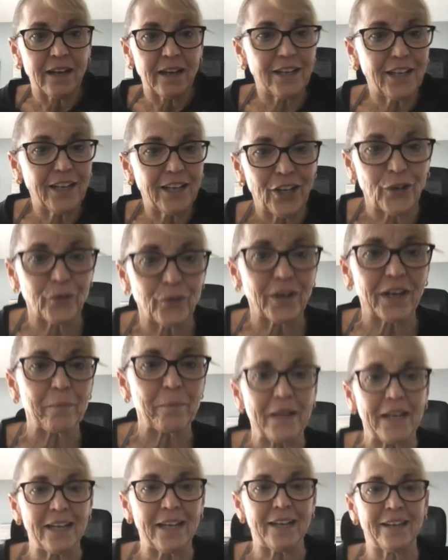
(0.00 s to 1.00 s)
You know what I
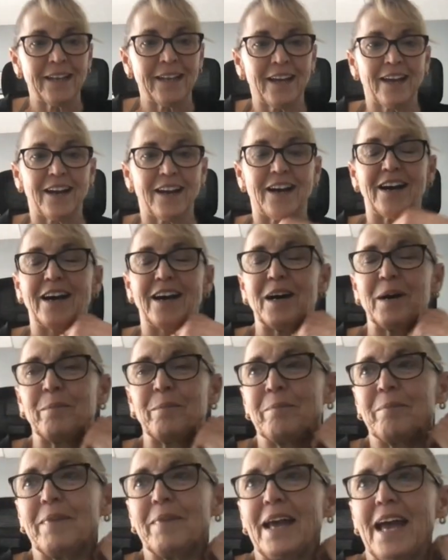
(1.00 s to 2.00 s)
mean?
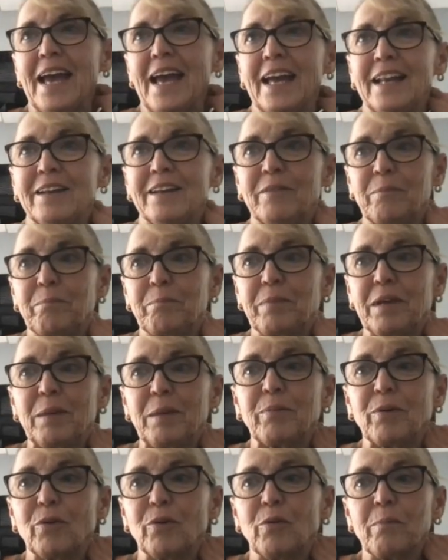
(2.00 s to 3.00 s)
And
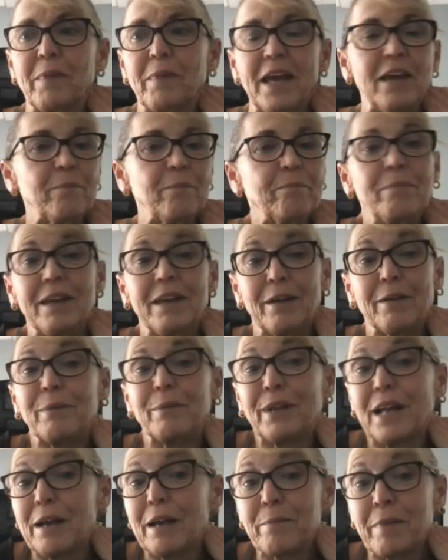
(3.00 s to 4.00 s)
people may be
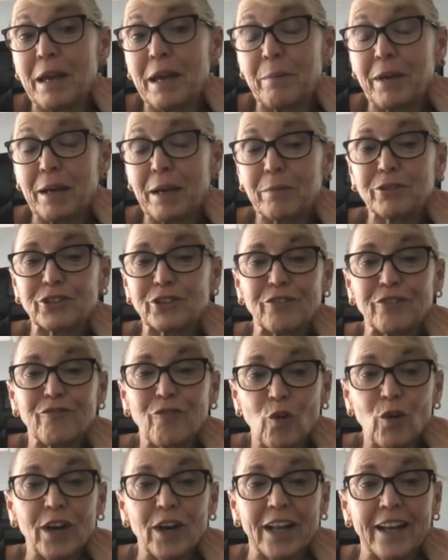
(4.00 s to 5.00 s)
able to
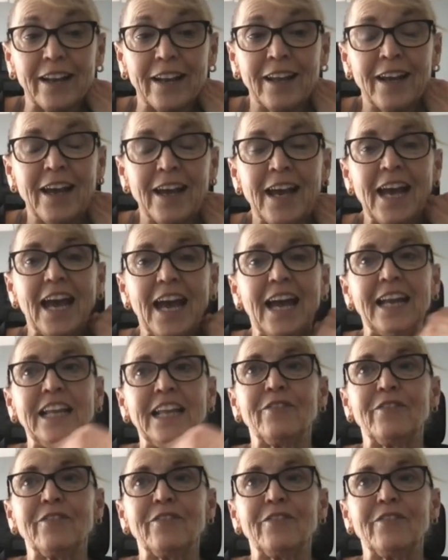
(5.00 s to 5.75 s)
afford it. And